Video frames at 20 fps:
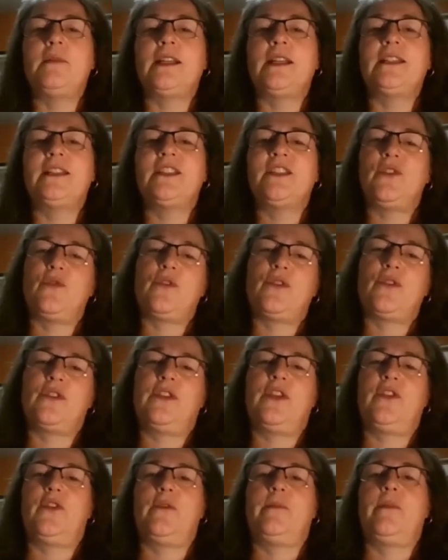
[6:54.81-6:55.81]
but it's the order
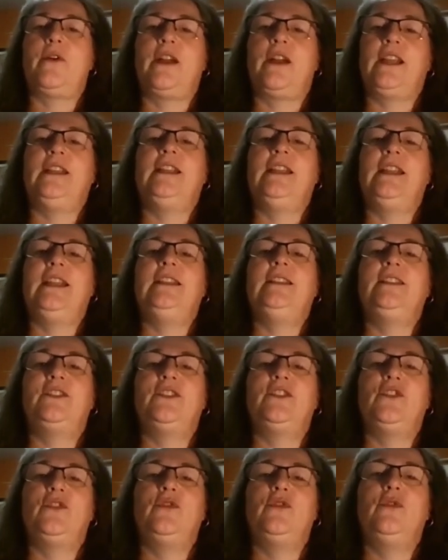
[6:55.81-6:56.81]
that your body needs
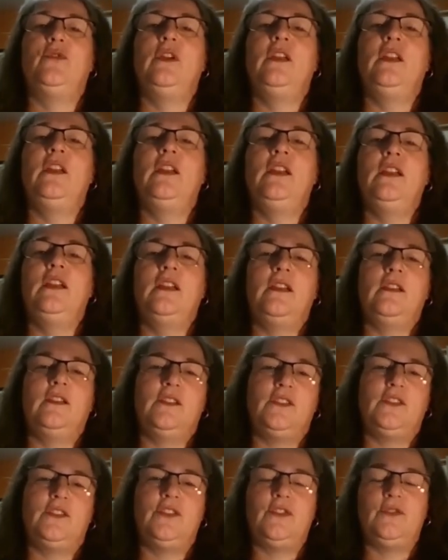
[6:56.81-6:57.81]
to
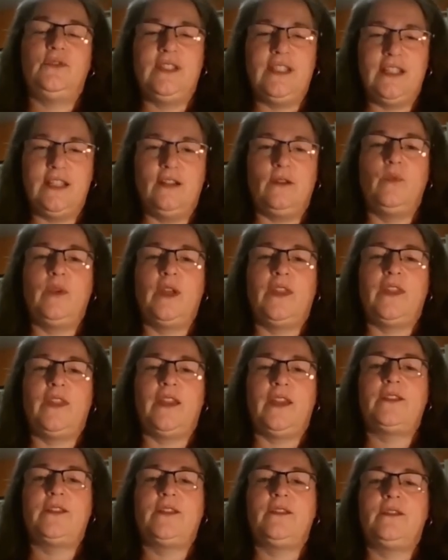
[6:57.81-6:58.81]
deal with
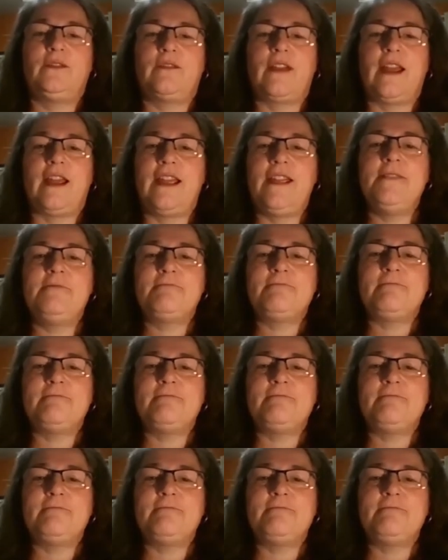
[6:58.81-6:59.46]
it, right?